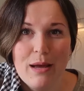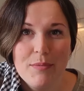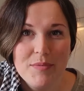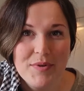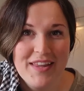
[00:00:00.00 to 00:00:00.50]

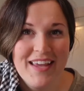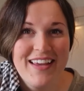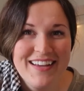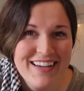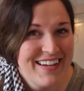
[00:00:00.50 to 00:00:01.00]
happy
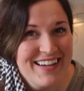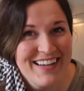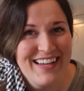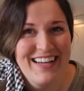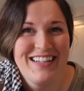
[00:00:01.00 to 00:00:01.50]
birthday.
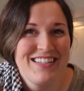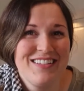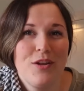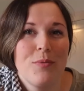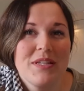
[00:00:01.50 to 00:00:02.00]

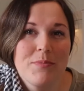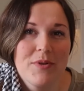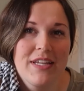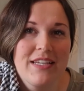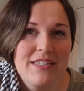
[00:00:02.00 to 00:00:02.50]
Nobody's
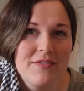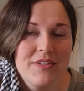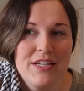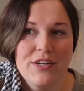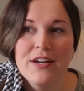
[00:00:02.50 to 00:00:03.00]
birthday is
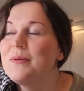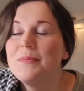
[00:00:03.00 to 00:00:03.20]
even near.